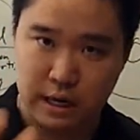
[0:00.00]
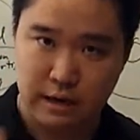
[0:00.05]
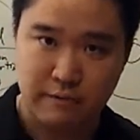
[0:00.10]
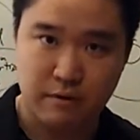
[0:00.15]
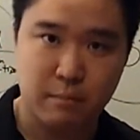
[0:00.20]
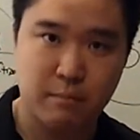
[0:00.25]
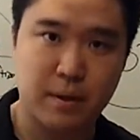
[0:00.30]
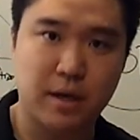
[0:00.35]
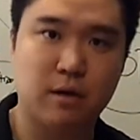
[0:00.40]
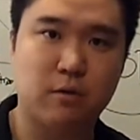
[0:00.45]

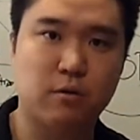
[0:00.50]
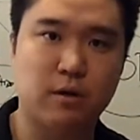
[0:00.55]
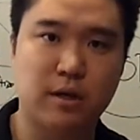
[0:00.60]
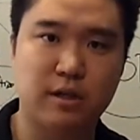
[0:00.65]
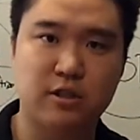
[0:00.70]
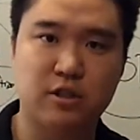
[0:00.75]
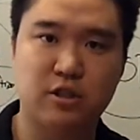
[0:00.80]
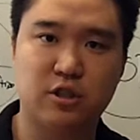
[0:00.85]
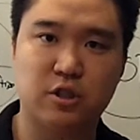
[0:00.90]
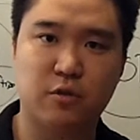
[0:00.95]
having a better
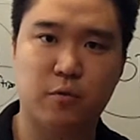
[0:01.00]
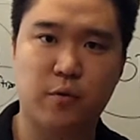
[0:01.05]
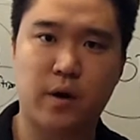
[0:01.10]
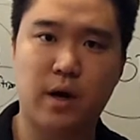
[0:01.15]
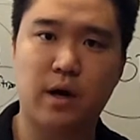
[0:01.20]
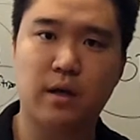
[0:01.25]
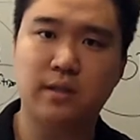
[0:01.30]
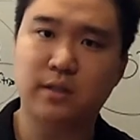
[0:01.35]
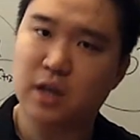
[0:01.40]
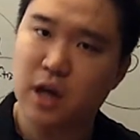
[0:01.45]
relationship with
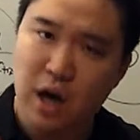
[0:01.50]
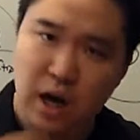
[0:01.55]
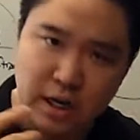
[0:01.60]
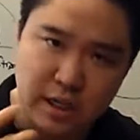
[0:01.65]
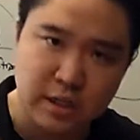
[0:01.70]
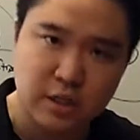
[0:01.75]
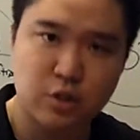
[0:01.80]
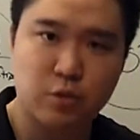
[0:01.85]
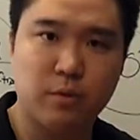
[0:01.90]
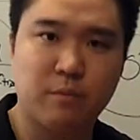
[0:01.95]
God,
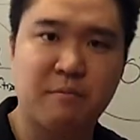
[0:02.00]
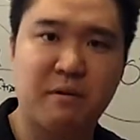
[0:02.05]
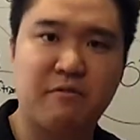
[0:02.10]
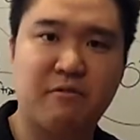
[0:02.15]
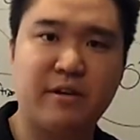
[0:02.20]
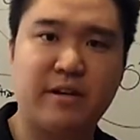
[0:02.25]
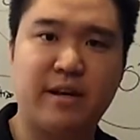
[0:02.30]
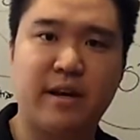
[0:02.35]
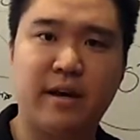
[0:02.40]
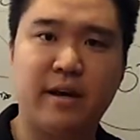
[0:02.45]
talking to him
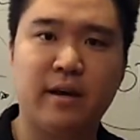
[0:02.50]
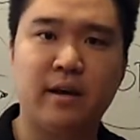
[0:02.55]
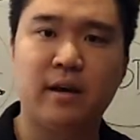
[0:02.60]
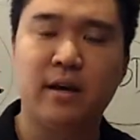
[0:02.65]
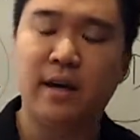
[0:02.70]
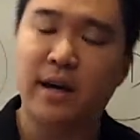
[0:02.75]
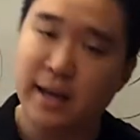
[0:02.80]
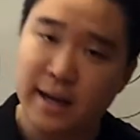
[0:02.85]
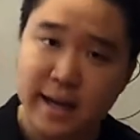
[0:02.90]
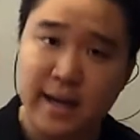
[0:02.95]
every day.
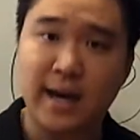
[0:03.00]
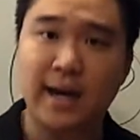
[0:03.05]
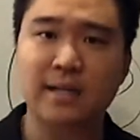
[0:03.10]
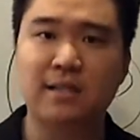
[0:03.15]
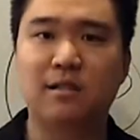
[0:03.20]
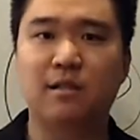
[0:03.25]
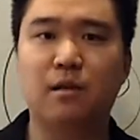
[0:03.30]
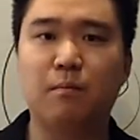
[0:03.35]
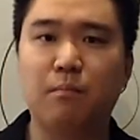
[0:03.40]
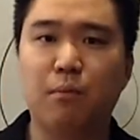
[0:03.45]
And it
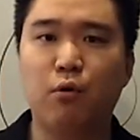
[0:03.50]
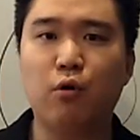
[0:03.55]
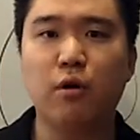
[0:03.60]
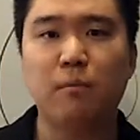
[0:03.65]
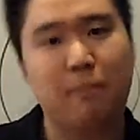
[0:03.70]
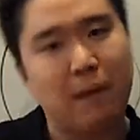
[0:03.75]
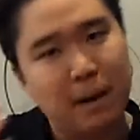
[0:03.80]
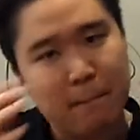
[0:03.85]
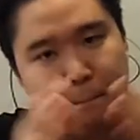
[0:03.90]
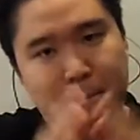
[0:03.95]
got to the
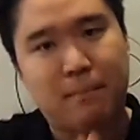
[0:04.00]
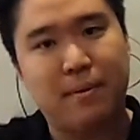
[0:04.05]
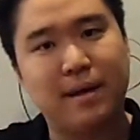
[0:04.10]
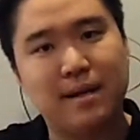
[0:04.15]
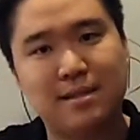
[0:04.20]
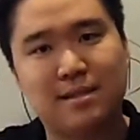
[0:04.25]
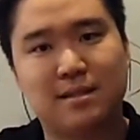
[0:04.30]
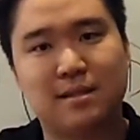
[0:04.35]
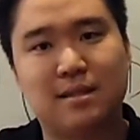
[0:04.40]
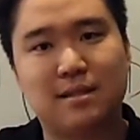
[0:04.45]
point, my
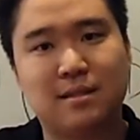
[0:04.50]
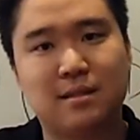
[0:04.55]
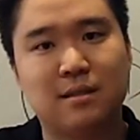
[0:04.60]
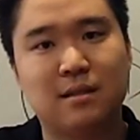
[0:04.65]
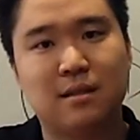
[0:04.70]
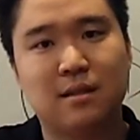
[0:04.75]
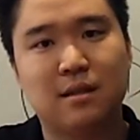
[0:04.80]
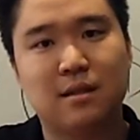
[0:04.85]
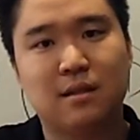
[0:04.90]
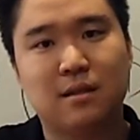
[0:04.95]
business
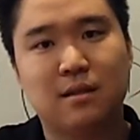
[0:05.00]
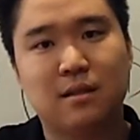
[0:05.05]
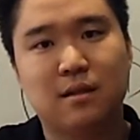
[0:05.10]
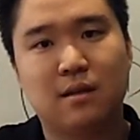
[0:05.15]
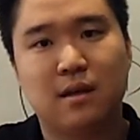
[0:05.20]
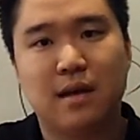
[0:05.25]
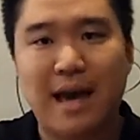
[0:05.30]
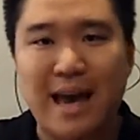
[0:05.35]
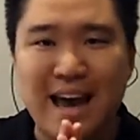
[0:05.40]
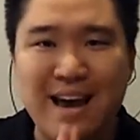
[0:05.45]

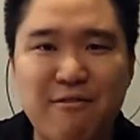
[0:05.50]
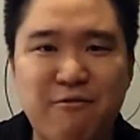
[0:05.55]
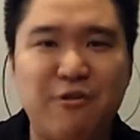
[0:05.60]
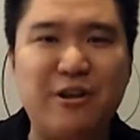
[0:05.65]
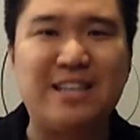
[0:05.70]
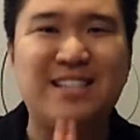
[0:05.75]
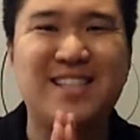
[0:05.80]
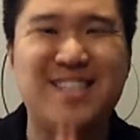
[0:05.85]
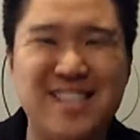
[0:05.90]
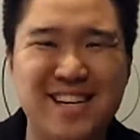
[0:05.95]

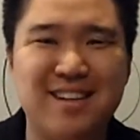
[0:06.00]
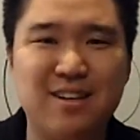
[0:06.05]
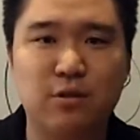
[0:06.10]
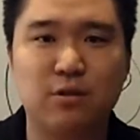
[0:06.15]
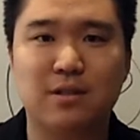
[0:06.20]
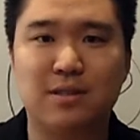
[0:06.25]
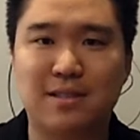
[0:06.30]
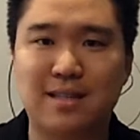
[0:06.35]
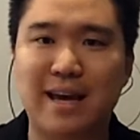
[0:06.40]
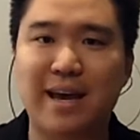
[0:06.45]
every
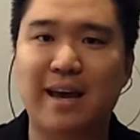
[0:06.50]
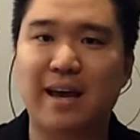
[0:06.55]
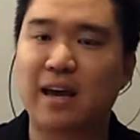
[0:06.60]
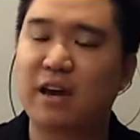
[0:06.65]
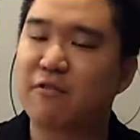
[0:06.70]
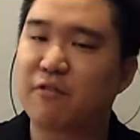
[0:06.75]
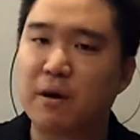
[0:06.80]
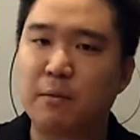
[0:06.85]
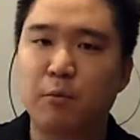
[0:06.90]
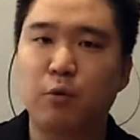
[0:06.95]
single day,
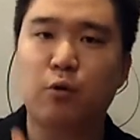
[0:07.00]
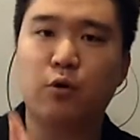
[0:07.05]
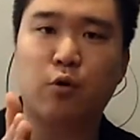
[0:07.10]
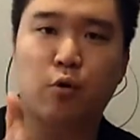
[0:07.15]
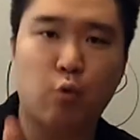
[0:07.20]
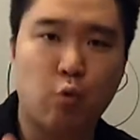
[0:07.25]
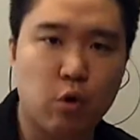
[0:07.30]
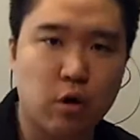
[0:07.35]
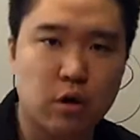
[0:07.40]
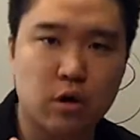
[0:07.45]
if I'm
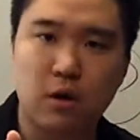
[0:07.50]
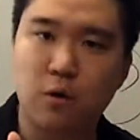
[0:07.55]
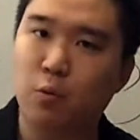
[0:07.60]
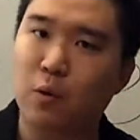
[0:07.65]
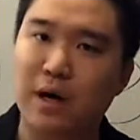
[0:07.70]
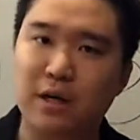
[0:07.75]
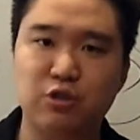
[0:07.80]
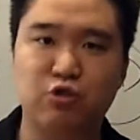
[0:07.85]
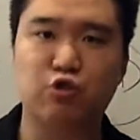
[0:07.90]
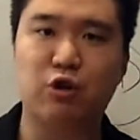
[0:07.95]
going to work
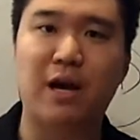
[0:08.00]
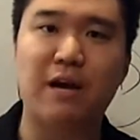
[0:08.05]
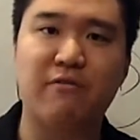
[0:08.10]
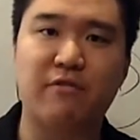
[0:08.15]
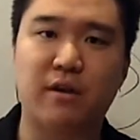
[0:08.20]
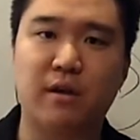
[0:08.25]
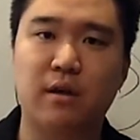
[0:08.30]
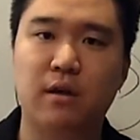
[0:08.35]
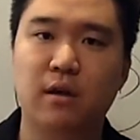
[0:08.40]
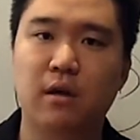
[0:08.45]
while
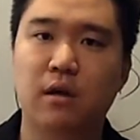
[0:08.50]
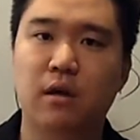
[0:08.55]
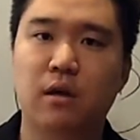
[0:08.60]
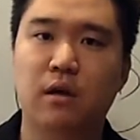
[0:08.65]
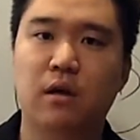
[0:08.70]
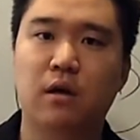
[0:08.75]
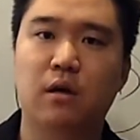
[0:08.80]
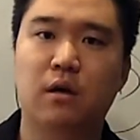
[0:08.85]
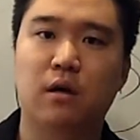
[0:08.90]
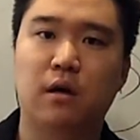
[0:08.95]
driving,
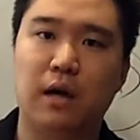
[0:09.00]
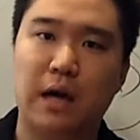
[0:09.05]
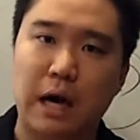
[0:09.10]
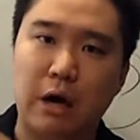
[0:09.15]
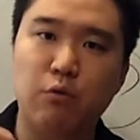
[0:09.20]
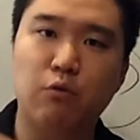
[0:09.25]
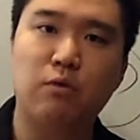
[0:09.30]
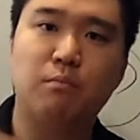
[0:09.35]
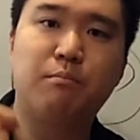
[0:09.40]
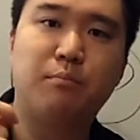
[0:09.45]

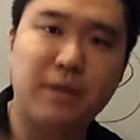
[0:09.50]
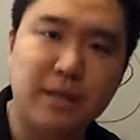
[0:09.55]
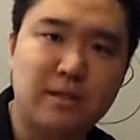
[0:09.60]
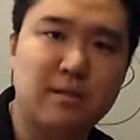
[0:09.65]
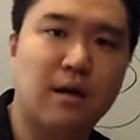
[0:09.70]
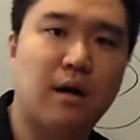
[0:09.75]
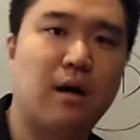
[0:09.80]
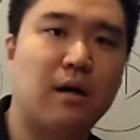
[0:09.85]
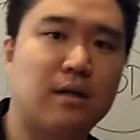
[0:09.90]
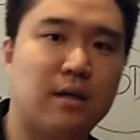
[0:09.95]
I would be
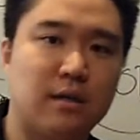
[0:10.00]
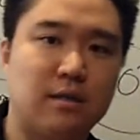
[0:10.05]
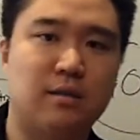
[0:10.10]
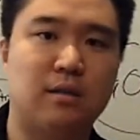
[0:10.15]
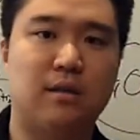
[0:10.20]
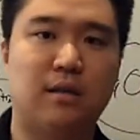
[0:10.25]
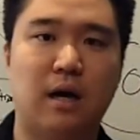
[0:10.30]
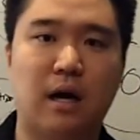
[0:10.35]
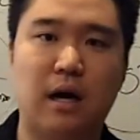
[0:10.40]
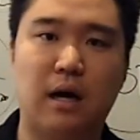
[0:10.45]
talking
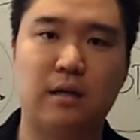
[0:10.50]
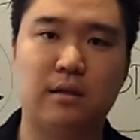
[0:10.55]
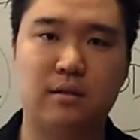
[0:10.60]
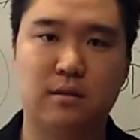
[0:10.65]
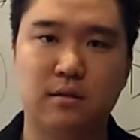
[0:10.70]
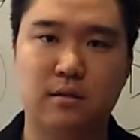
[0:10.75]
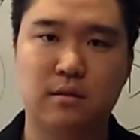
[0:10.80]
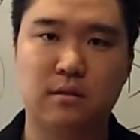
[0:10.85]
to God.